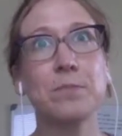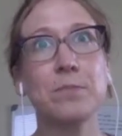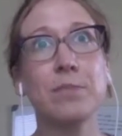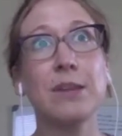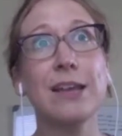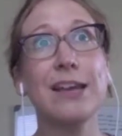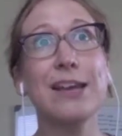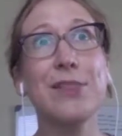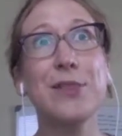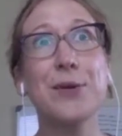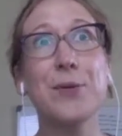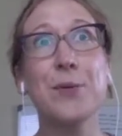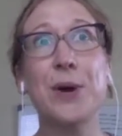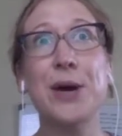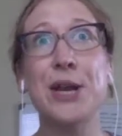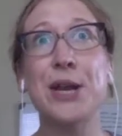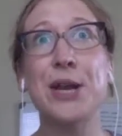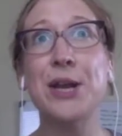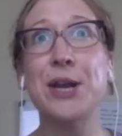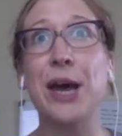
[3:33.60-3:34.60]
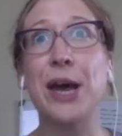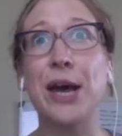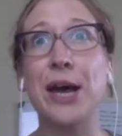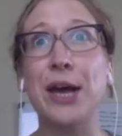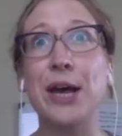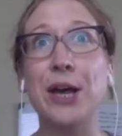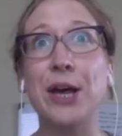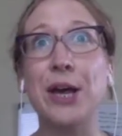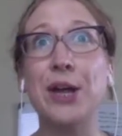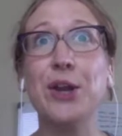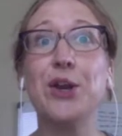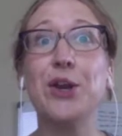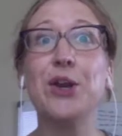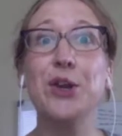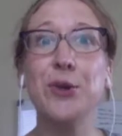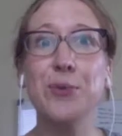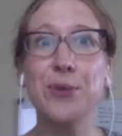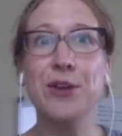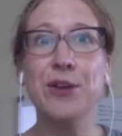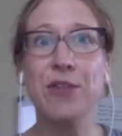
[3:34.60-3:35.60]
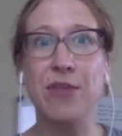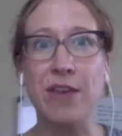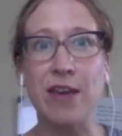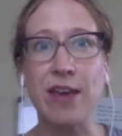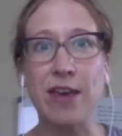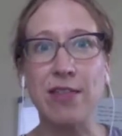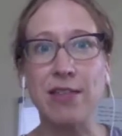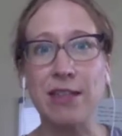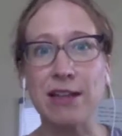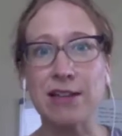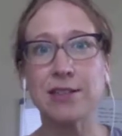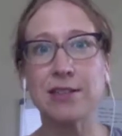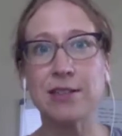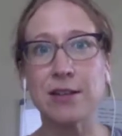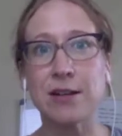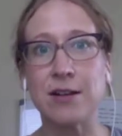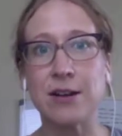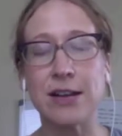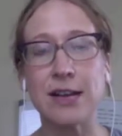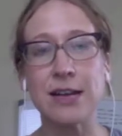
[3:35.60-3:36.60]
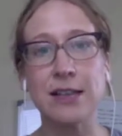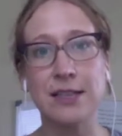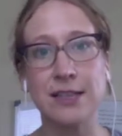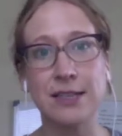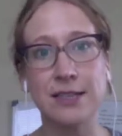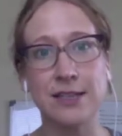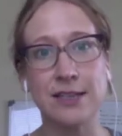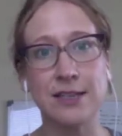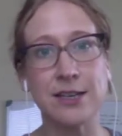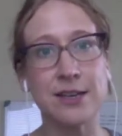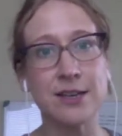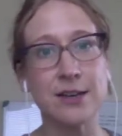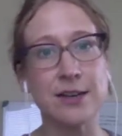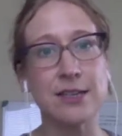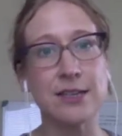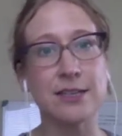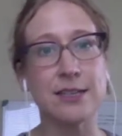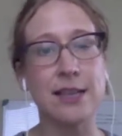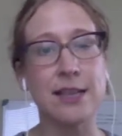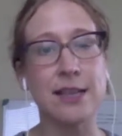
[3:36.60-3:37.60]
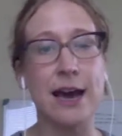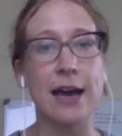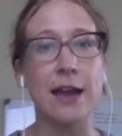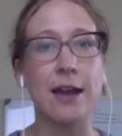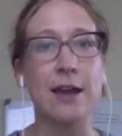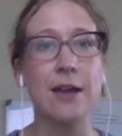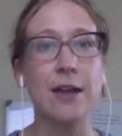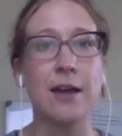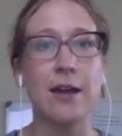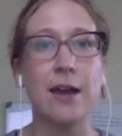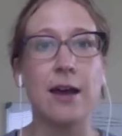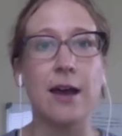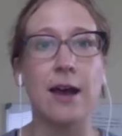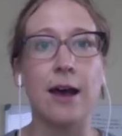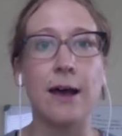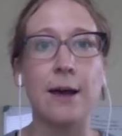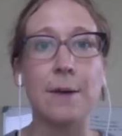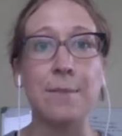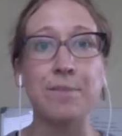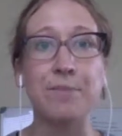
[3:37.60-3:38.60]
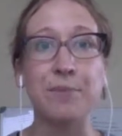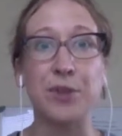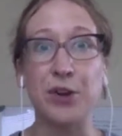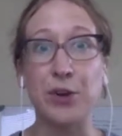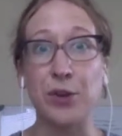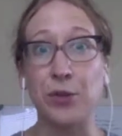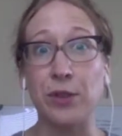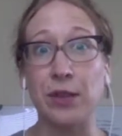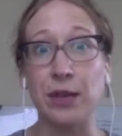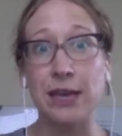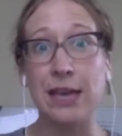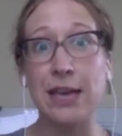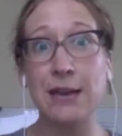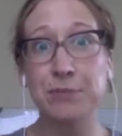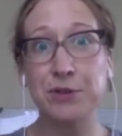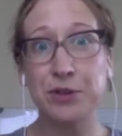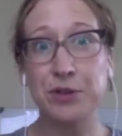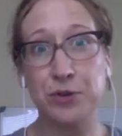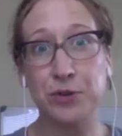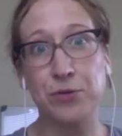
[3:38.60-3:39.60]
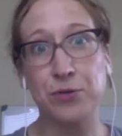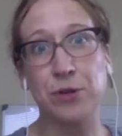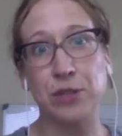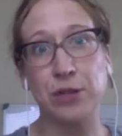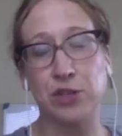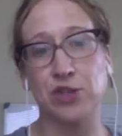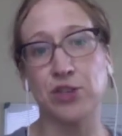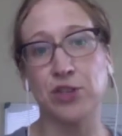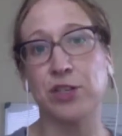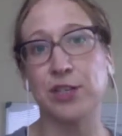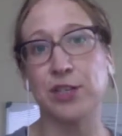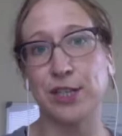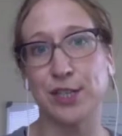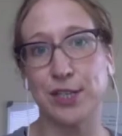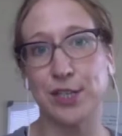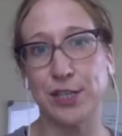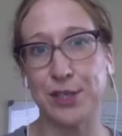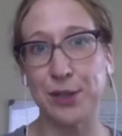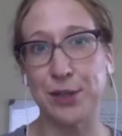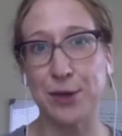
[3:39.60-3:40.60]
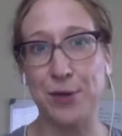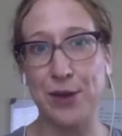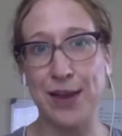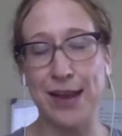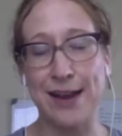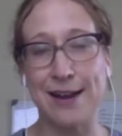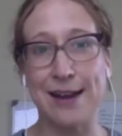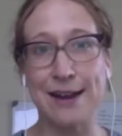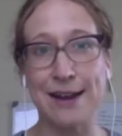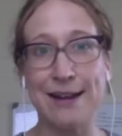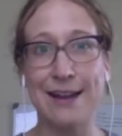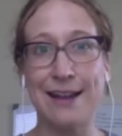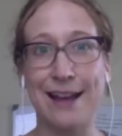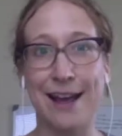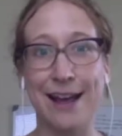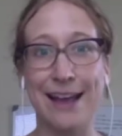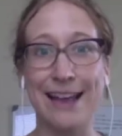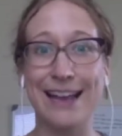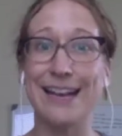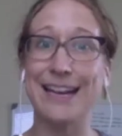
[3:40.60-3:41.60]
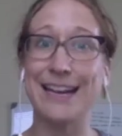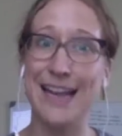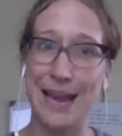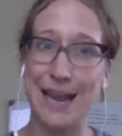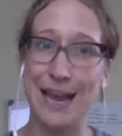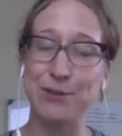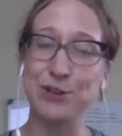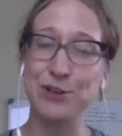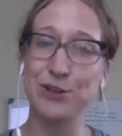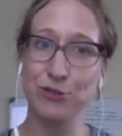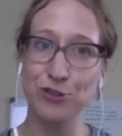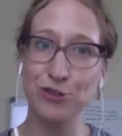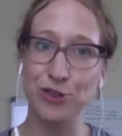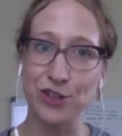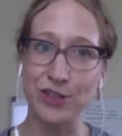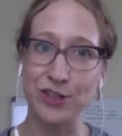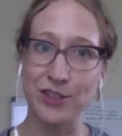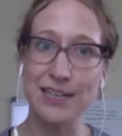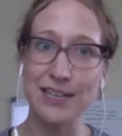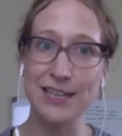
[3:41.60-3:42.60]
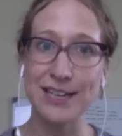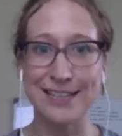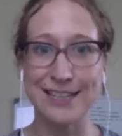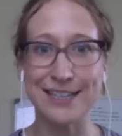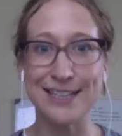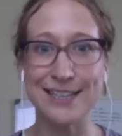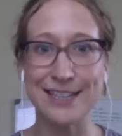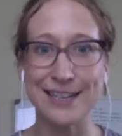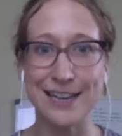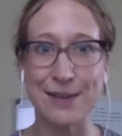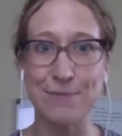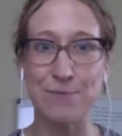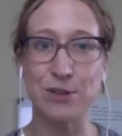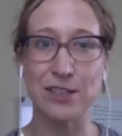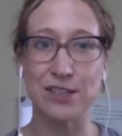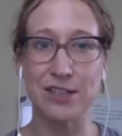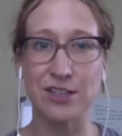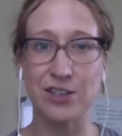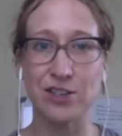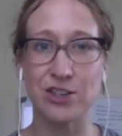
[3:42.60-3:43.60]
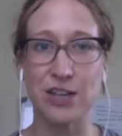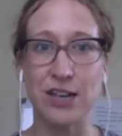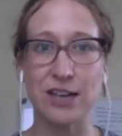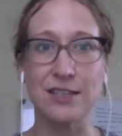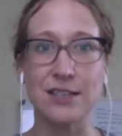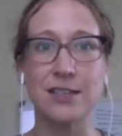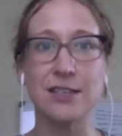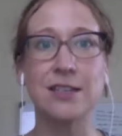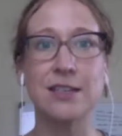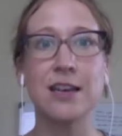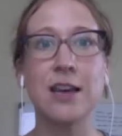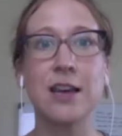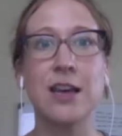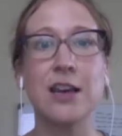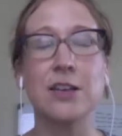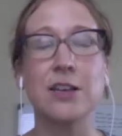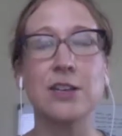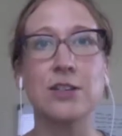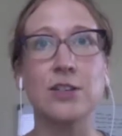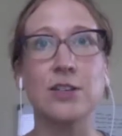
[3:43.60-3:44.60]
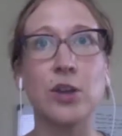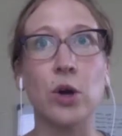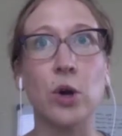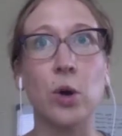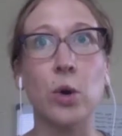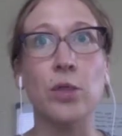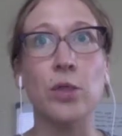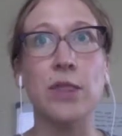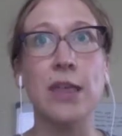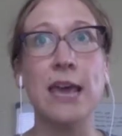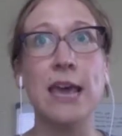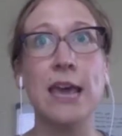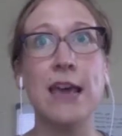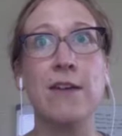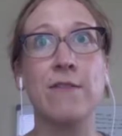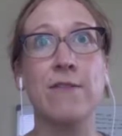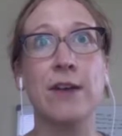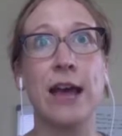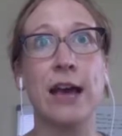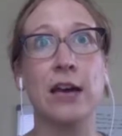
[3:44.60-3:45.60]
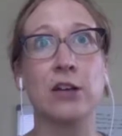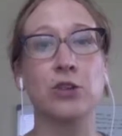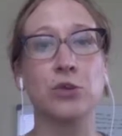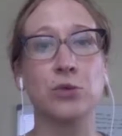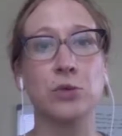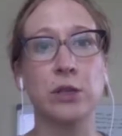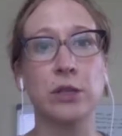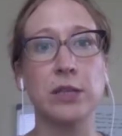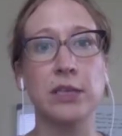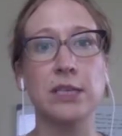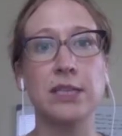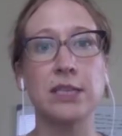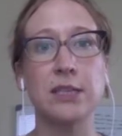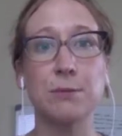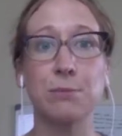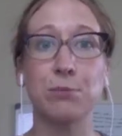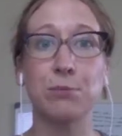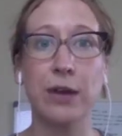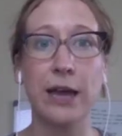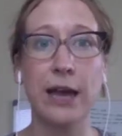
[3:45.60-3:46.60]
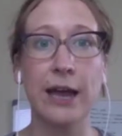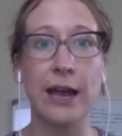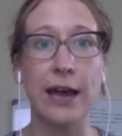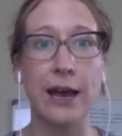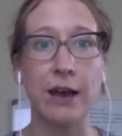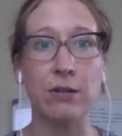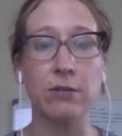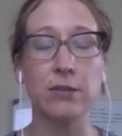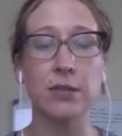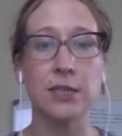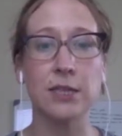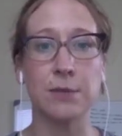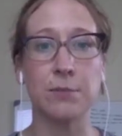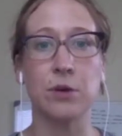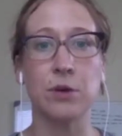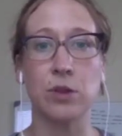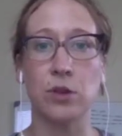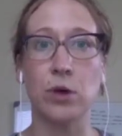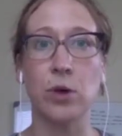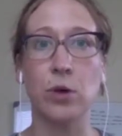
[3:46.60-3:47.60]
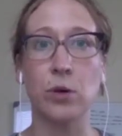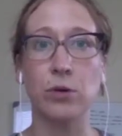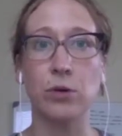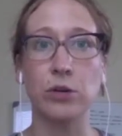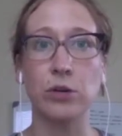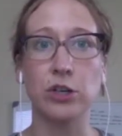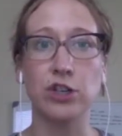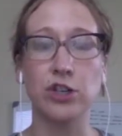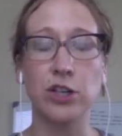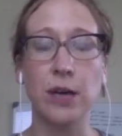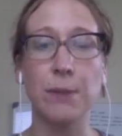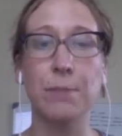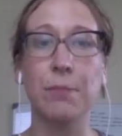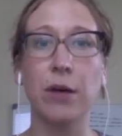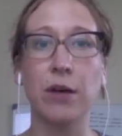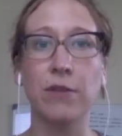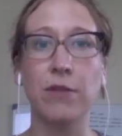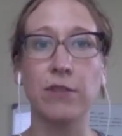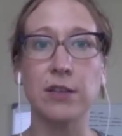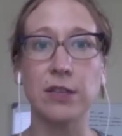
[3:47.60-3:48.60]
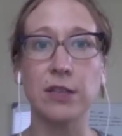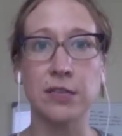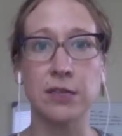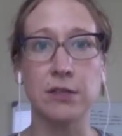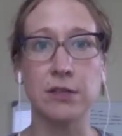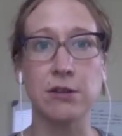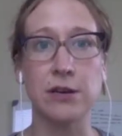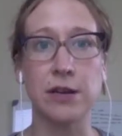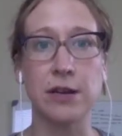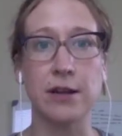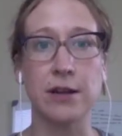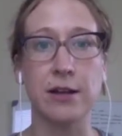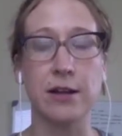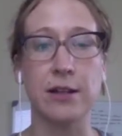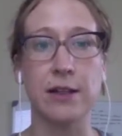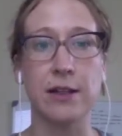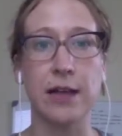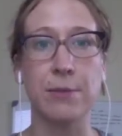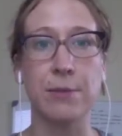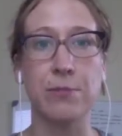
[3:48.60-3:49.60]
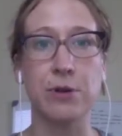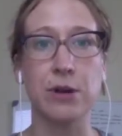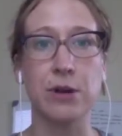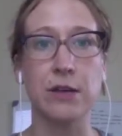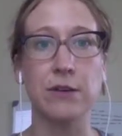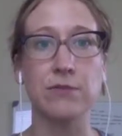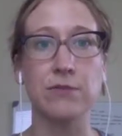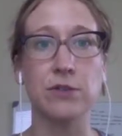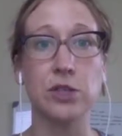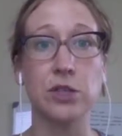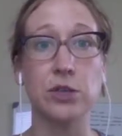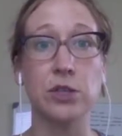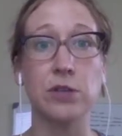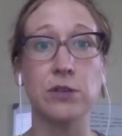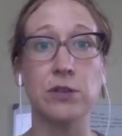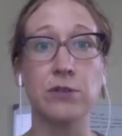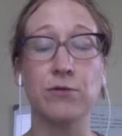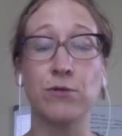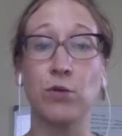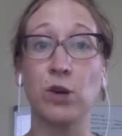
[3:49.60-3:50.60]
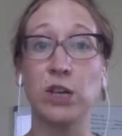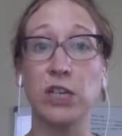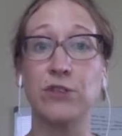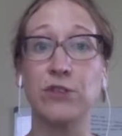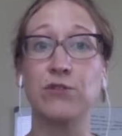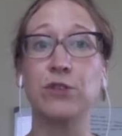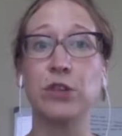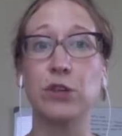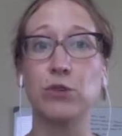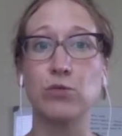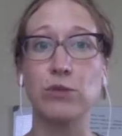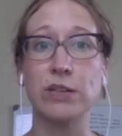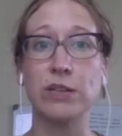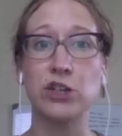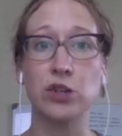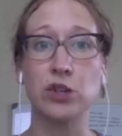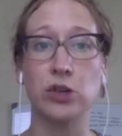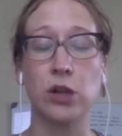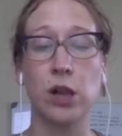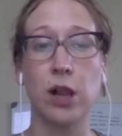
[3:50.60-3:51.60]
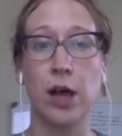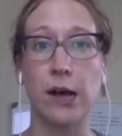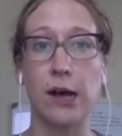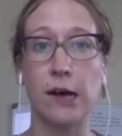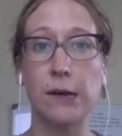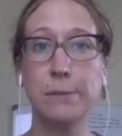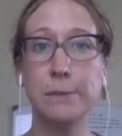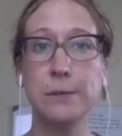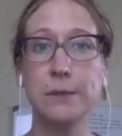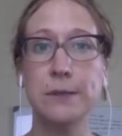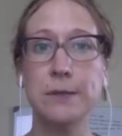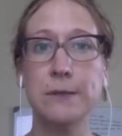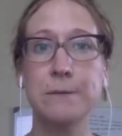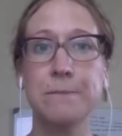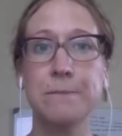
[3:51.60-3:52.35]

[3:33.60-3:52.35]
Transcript: the one newer thing that's starting this year is that the Camden Coalition is located in Camden, New Jersey, as its name would suggest. So they have actually spread out some of the ownership of this learning collaborative to 4 different regional hubs.